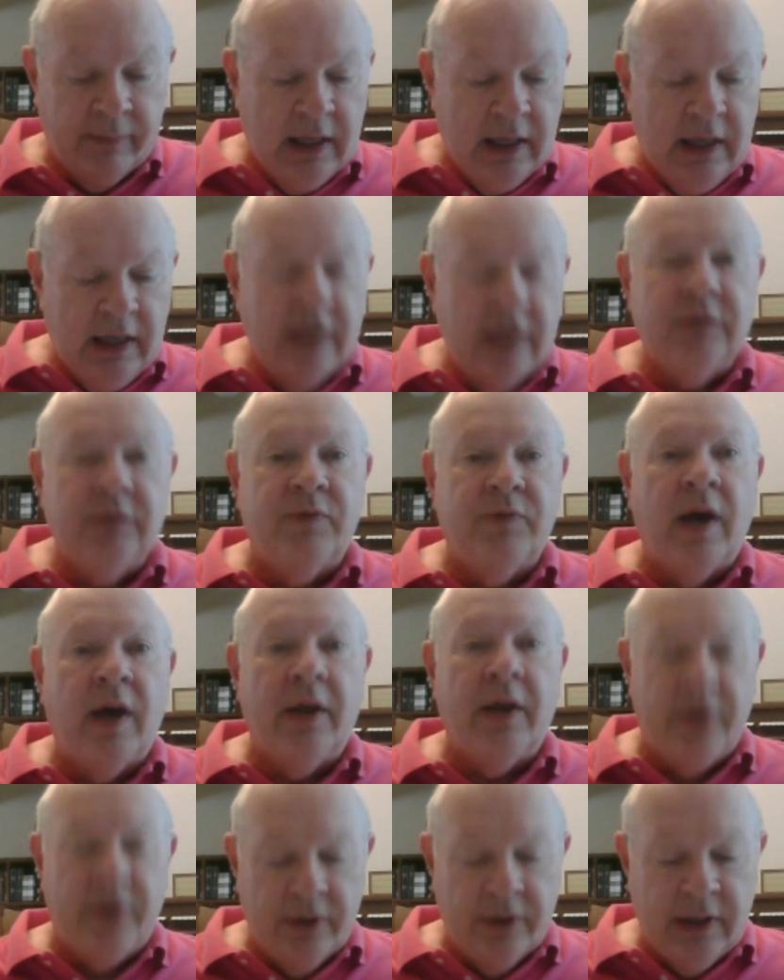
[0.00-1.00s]
His
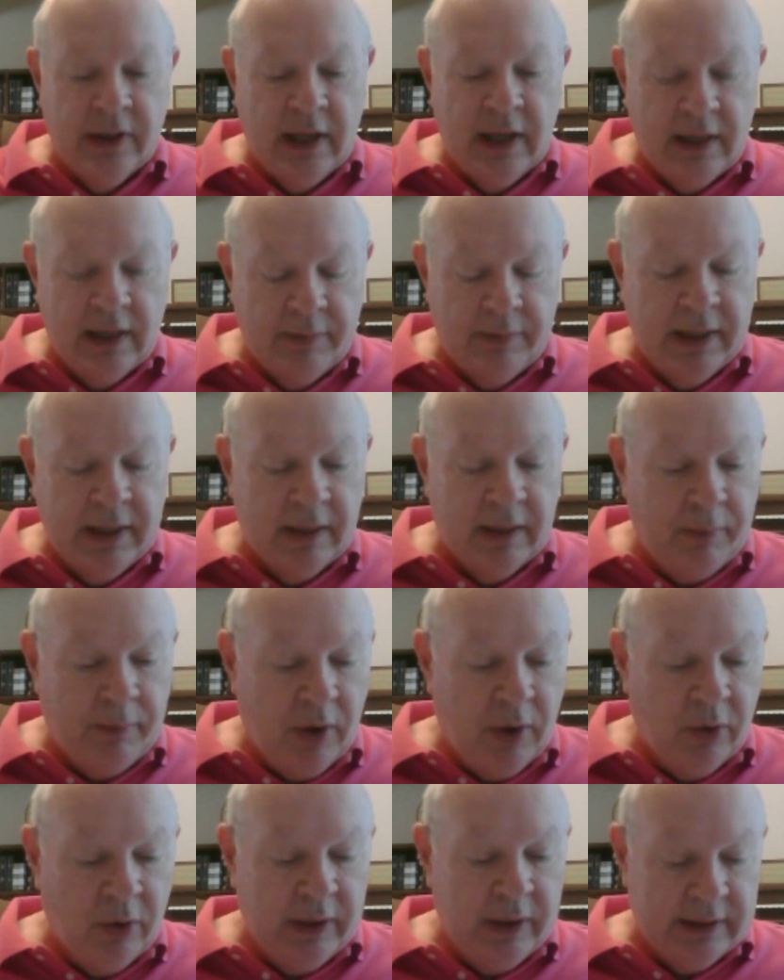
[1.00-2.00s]
father had been a
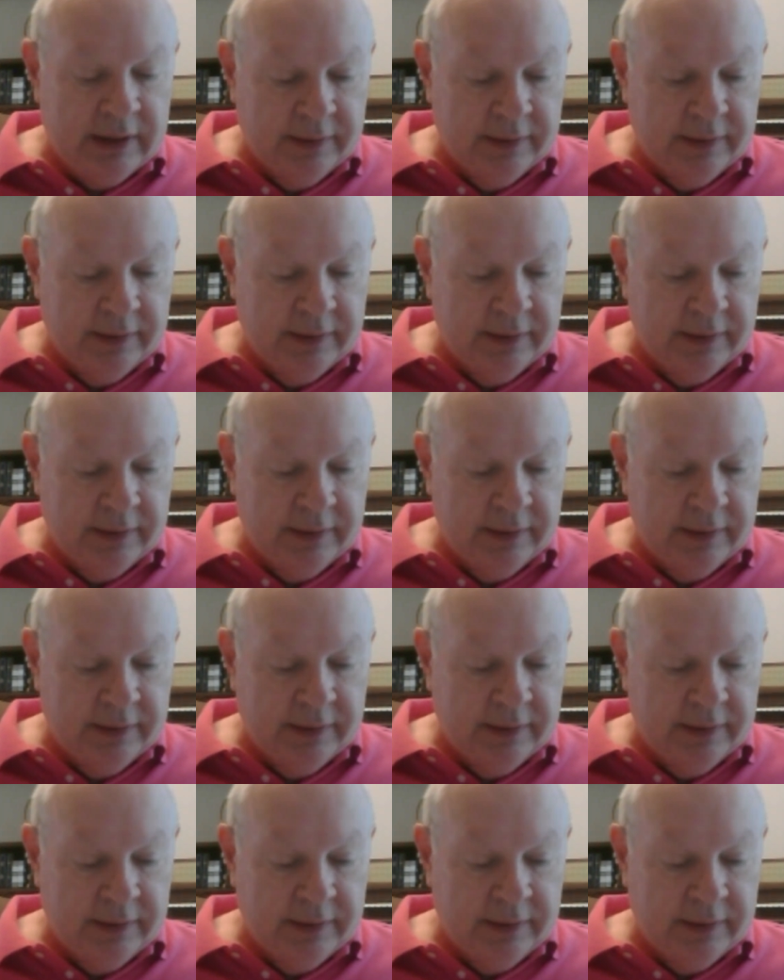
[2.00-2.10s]
poet,